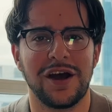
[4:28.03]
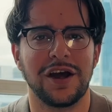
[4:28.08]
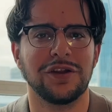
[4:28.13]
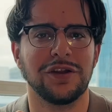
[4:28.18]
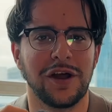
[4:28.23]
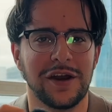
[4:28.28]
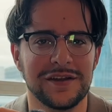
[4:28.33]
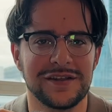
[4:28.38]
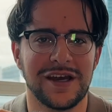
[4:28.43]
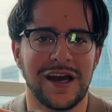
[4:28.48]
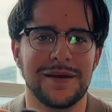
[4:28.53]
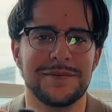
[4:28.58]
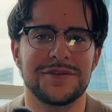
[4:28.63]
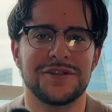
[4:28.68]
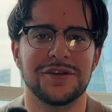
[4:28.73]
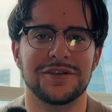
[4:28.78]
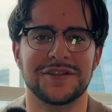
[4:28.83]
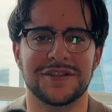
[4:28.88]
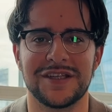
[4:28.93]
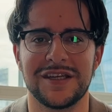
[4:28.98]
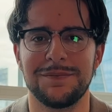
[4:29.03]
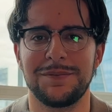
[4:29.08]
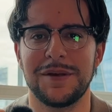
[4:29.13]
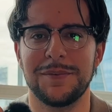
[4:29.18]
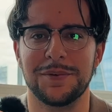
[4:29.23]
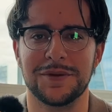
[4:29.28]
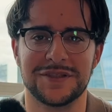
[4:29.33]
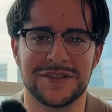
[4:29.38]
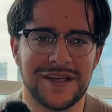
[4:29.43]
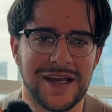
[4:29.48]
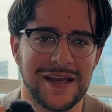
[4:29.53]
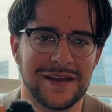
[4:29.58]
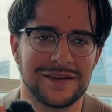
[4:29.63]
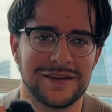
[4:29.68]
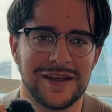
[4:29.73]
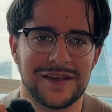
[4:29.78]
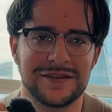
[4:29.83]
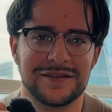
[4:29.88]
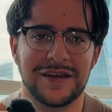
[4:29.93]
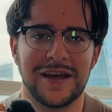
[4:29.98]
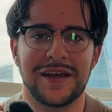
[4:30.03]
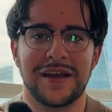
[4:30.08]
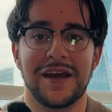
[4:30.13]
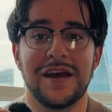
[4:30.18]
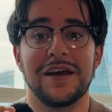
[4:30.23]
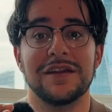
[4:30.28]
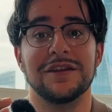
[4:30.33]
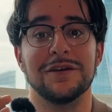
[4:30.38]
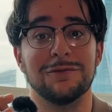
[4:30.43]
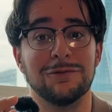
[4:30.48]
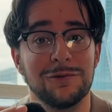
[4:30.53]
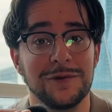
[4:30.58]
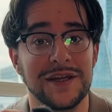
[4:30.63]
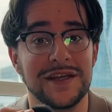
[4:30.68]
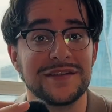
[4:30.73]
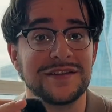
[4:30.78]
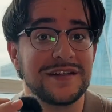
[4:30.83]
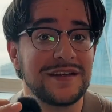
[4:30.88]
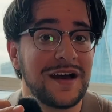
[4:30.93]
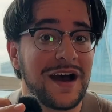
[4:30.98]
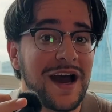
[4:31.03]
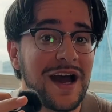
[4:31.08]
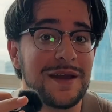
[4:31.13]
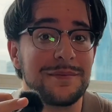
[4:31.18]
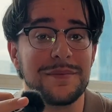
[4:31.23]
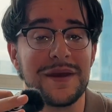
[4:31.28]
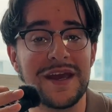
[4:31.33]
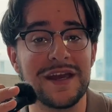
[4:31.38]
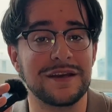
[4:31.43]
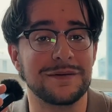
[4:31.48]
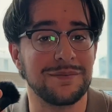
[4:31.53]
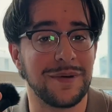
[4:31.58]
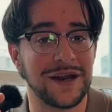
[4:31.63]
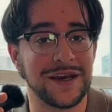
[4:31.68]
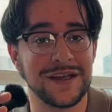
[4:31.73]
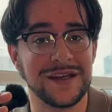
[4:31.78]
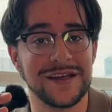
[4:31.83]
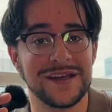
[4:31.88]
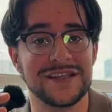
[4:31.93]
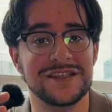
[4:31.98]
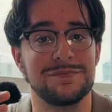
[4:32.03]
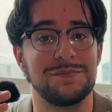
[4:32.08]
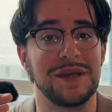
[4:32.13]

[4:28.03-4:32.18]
a lot of times you'll see people saying things like, the reason I make money is